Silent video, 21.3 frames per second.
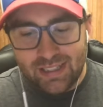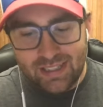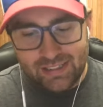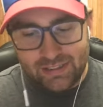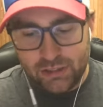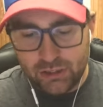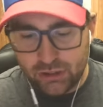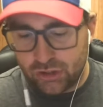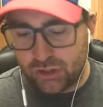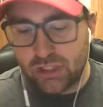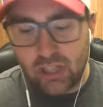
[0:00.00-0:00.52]

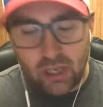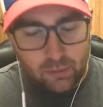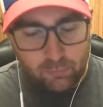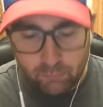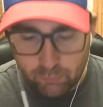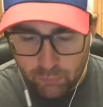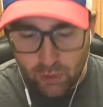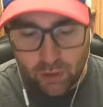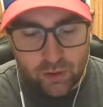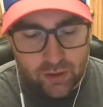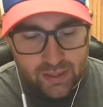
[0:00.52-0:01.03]
and just
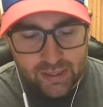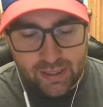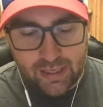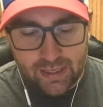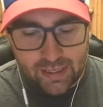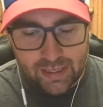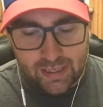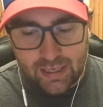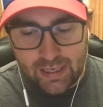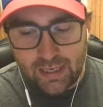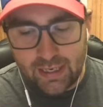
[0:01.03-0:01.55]
start burning it
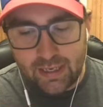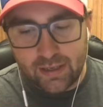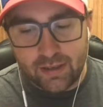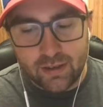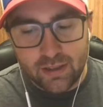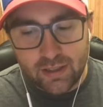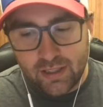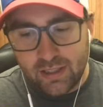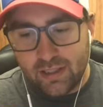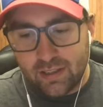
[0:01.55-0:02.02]
again.